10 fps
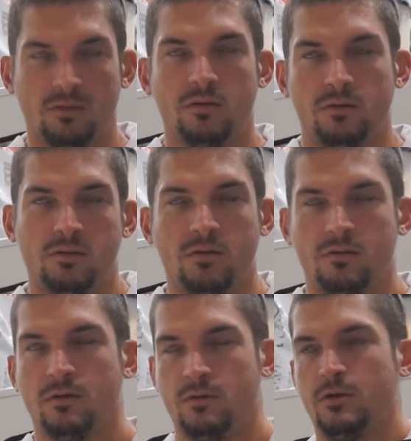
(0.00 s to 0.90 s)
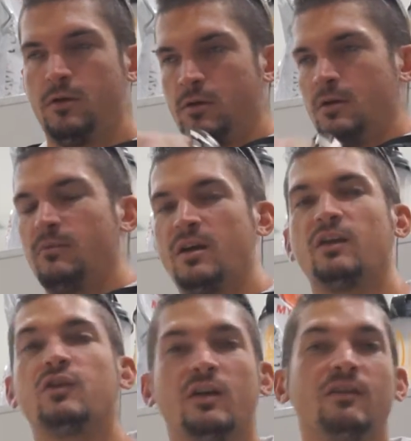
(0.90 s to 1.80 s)
I'm going
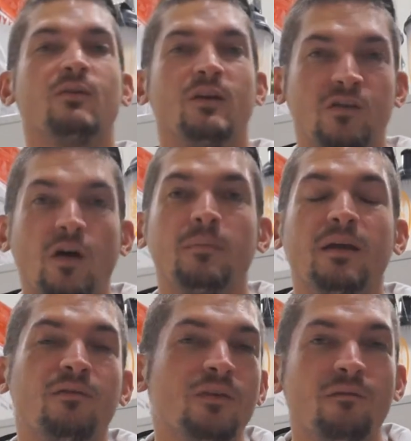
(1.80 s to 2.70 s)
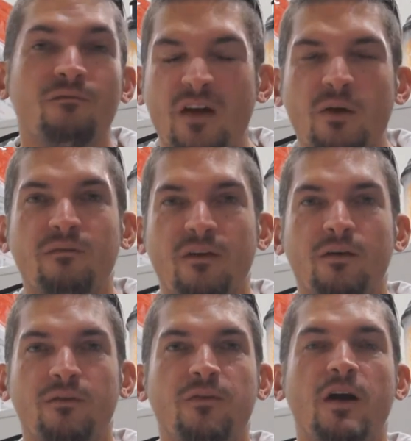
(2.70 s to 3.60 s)
to turn into a zombie and feel very,
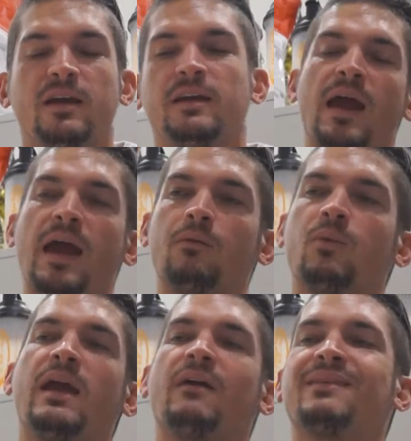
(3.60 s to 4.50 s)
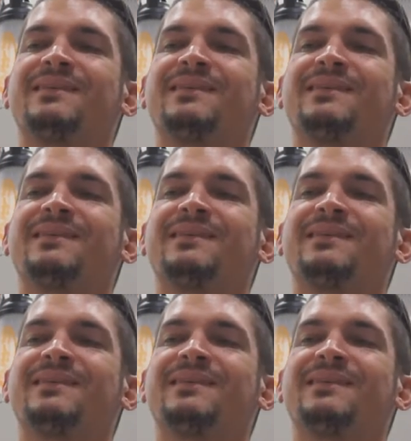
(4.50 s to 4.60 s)
very foggy. And we have